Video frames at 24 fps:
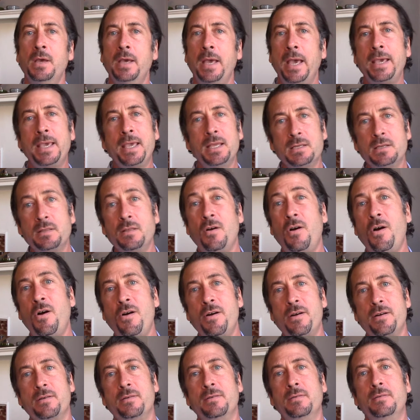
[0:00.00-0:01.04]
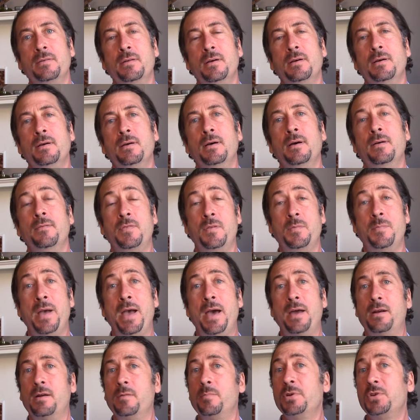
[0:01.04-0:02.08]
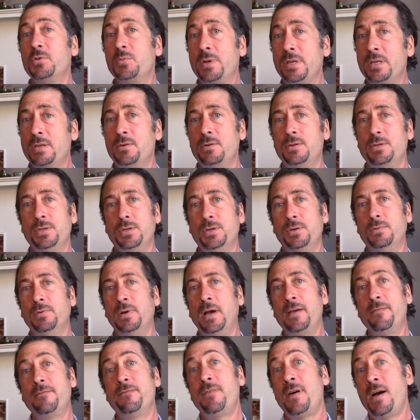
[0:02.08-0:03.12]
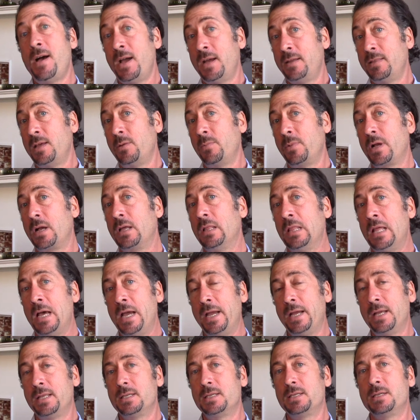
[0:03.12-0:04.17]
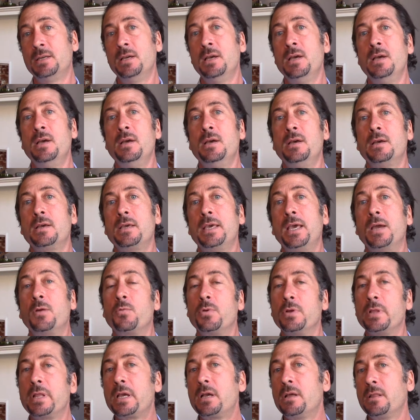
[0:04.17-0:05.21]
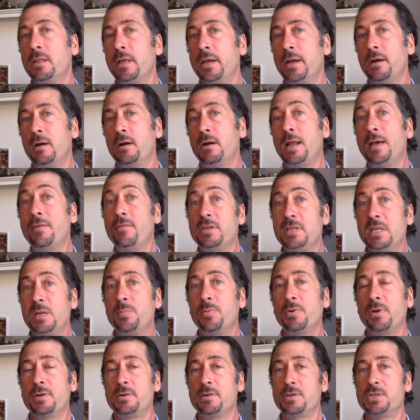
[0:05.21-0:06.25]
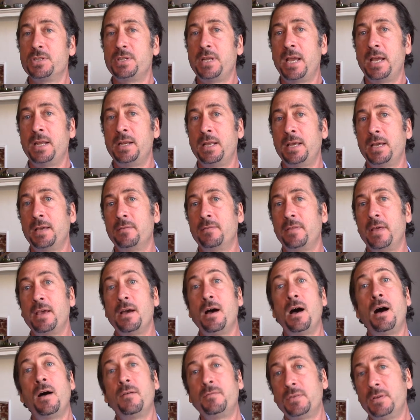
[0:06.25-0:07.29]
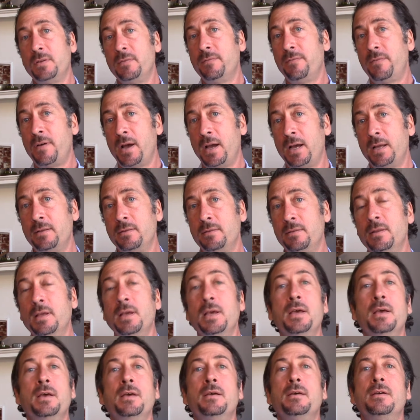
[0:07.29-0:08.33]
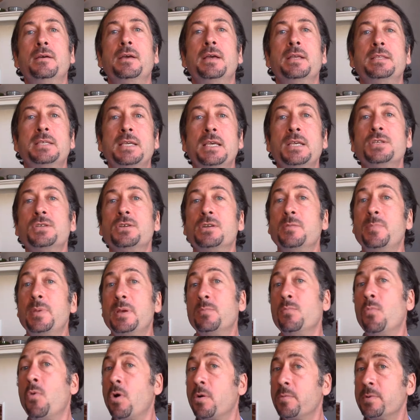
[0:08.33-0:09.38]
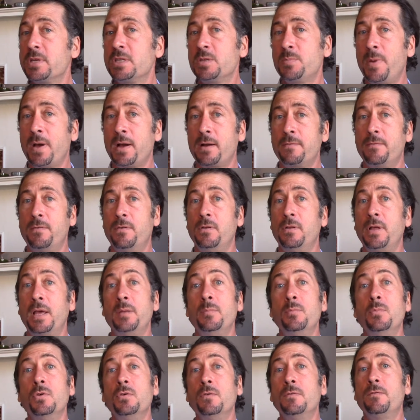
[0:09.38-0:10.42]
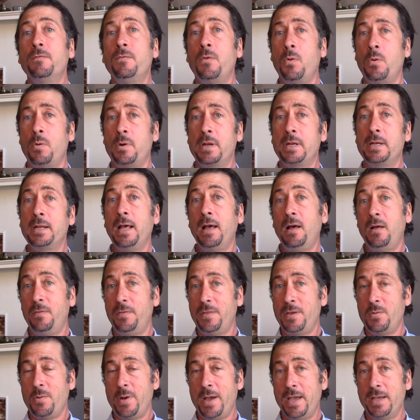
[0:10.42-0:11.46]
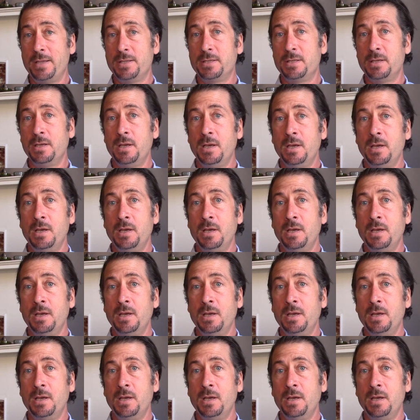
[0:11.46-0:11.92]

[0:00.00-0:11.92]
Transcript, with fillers: and get to the heart of the matter between you two. I find that when clients get really clear and have a deeper understanding, they often find it's easier to be more respectful and move forward in healthy ways.